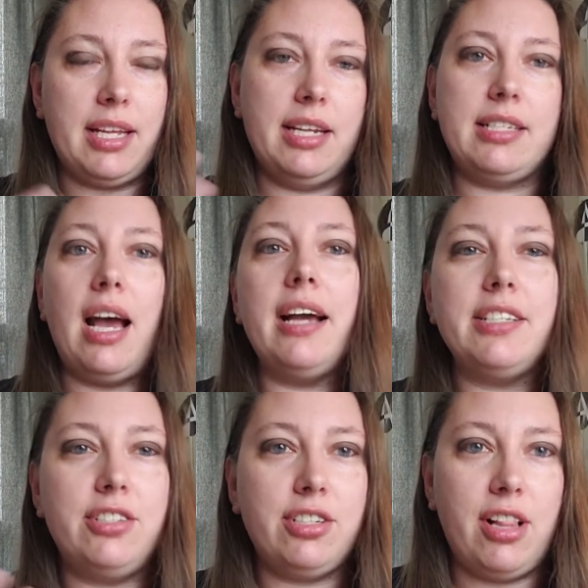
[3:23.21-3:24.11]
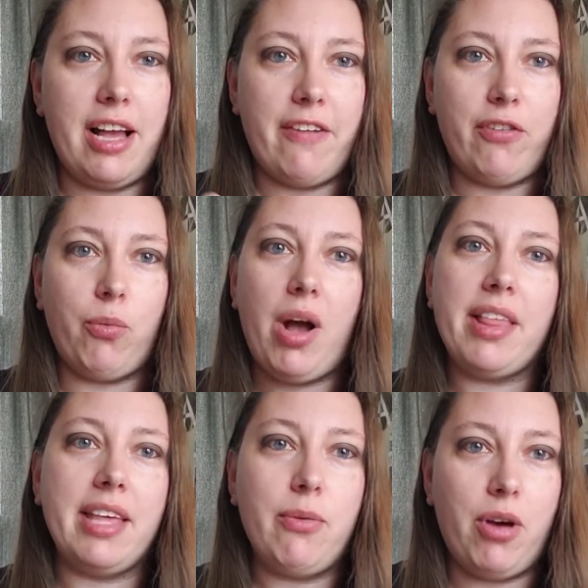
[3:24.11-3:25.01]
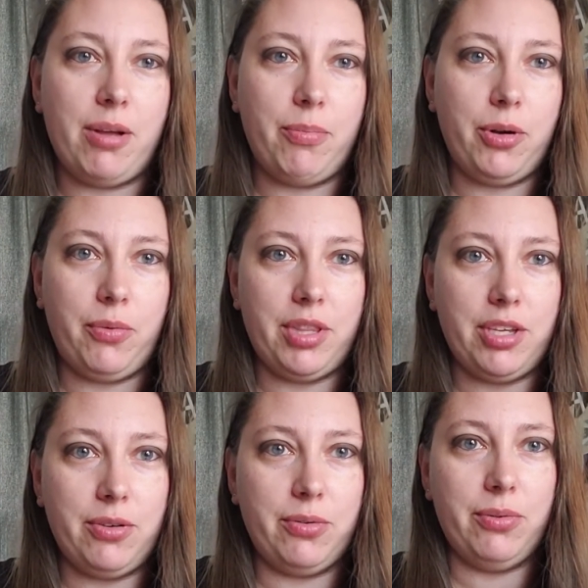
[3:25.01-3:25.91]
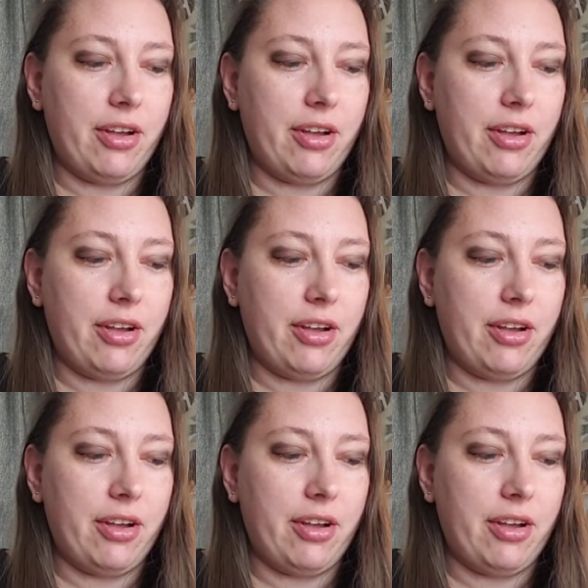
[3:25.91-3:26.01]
can entice your client for why they want to book with you.